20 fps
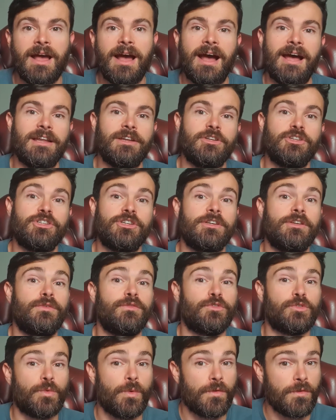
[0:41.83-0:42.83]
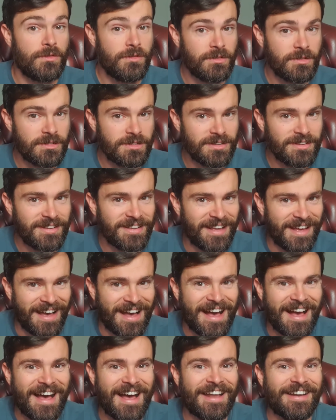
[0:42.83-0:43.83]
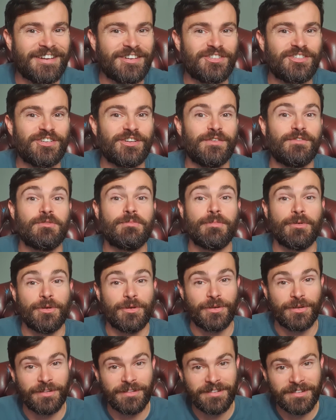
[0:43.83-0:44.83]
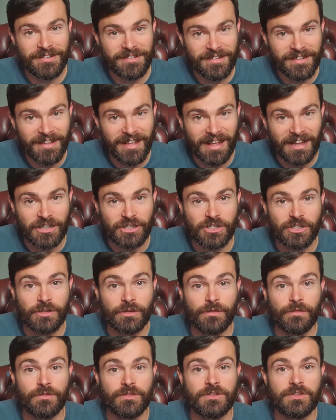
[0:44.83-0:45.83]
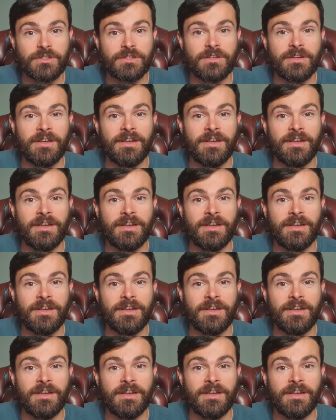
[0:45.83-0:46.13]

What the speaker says: And she loves squirrels, and she loves birds, and she loves